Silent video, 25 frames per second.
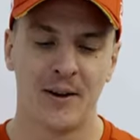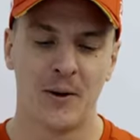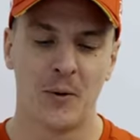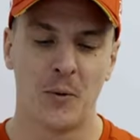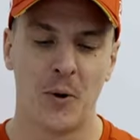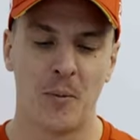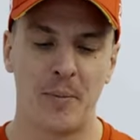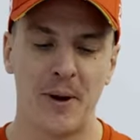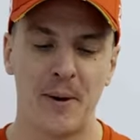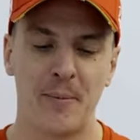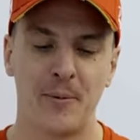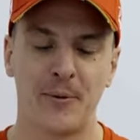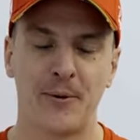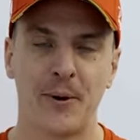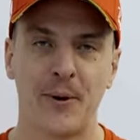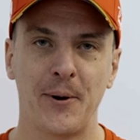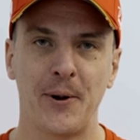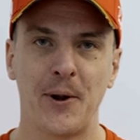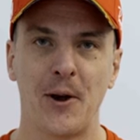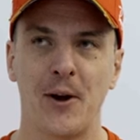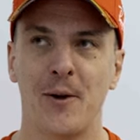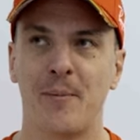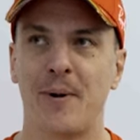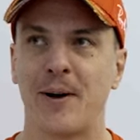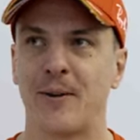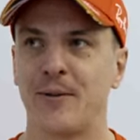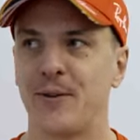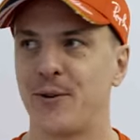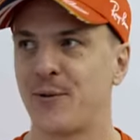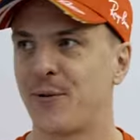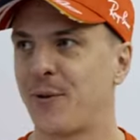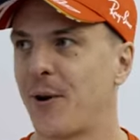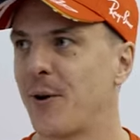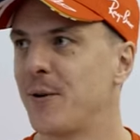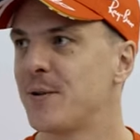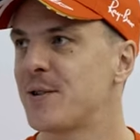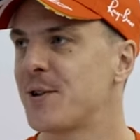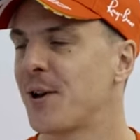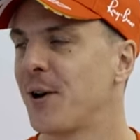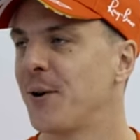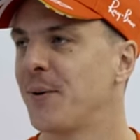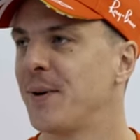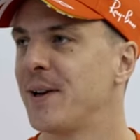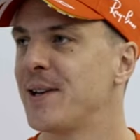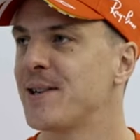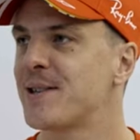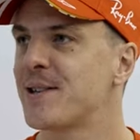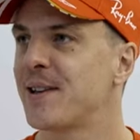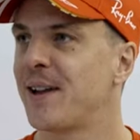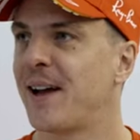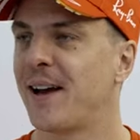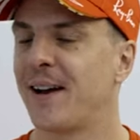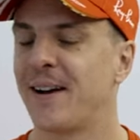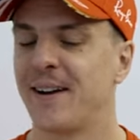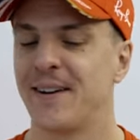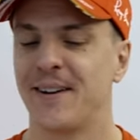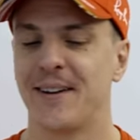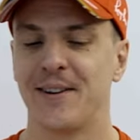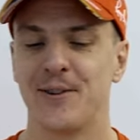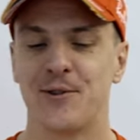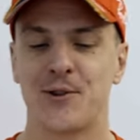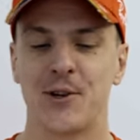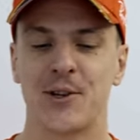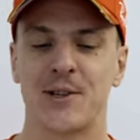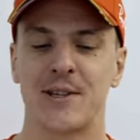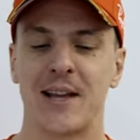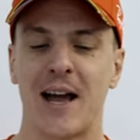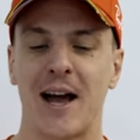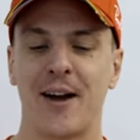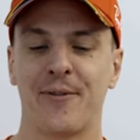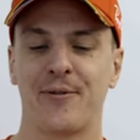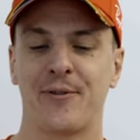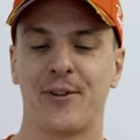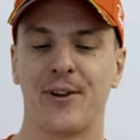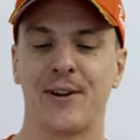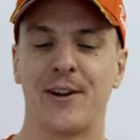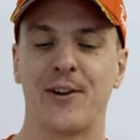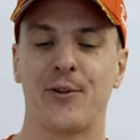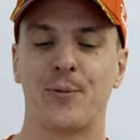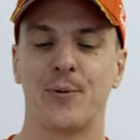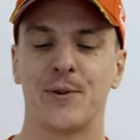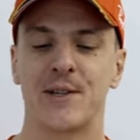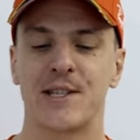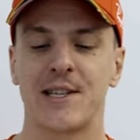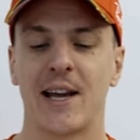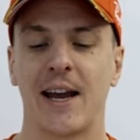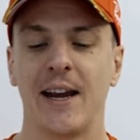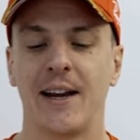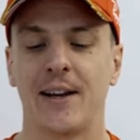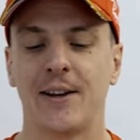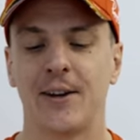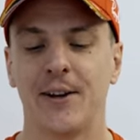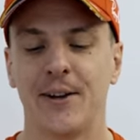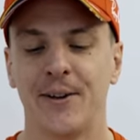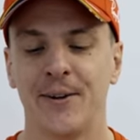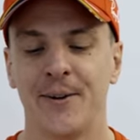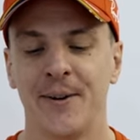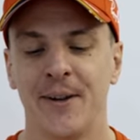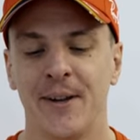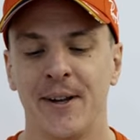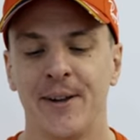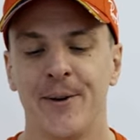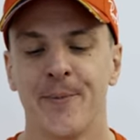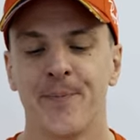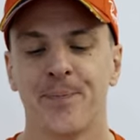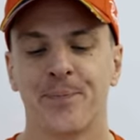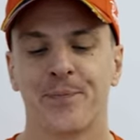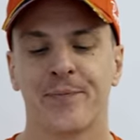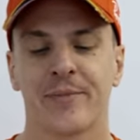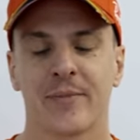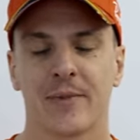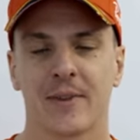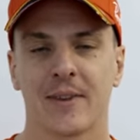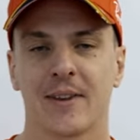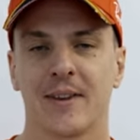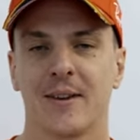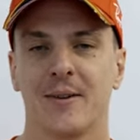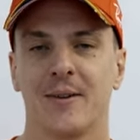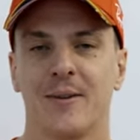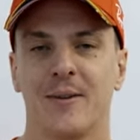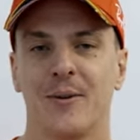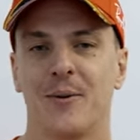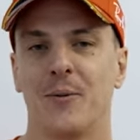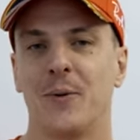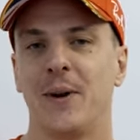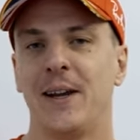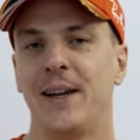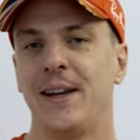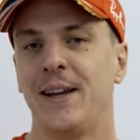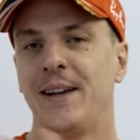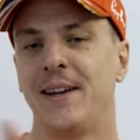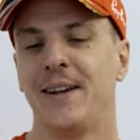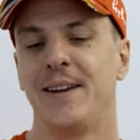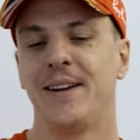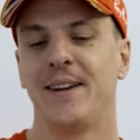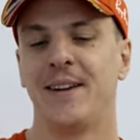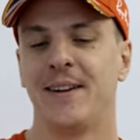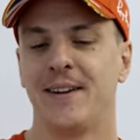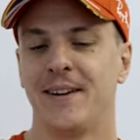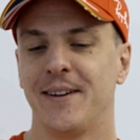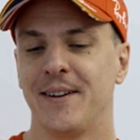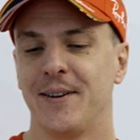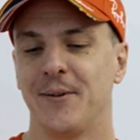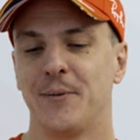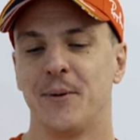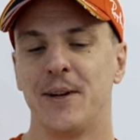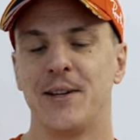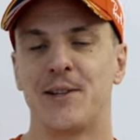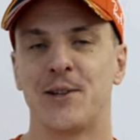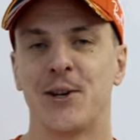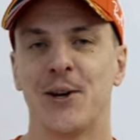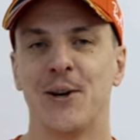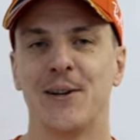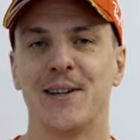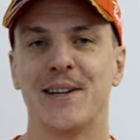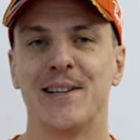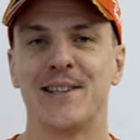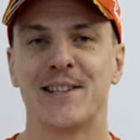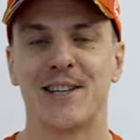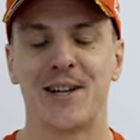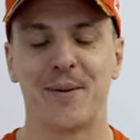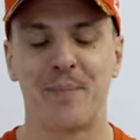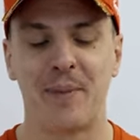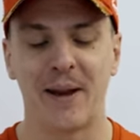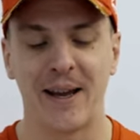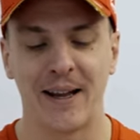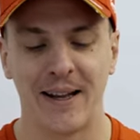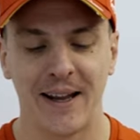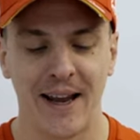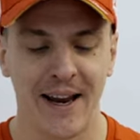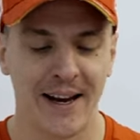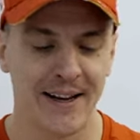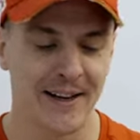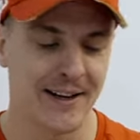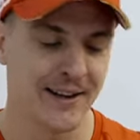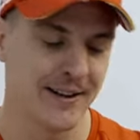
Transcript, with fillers: what people don't know about this photo is that just after this was taken, we turned into the pit lane,